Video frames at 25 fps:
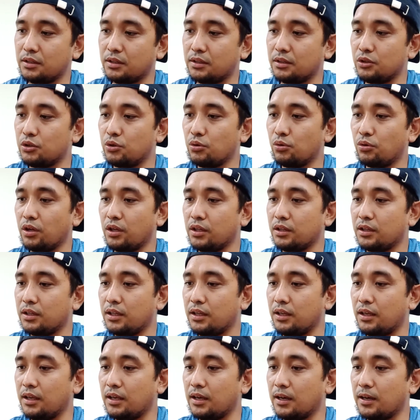
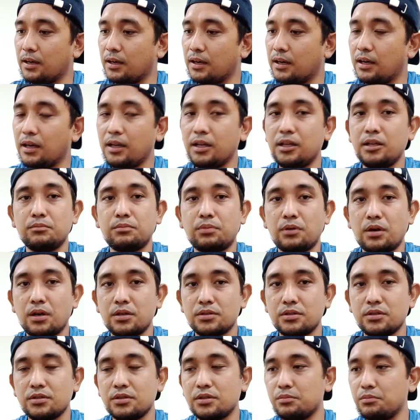the cleaning
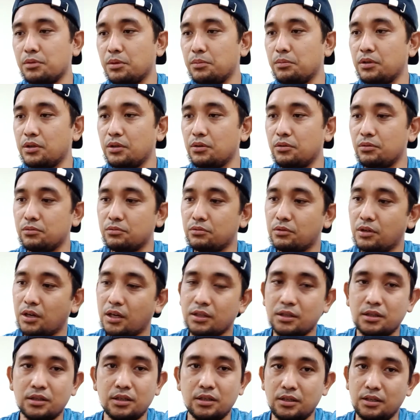process, maybe you cut
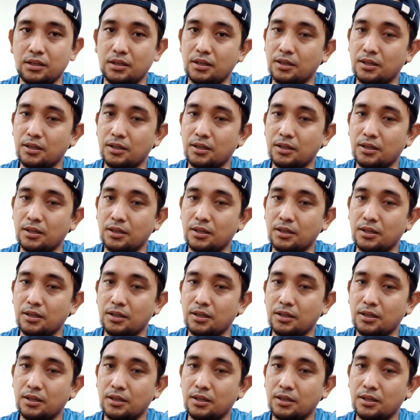the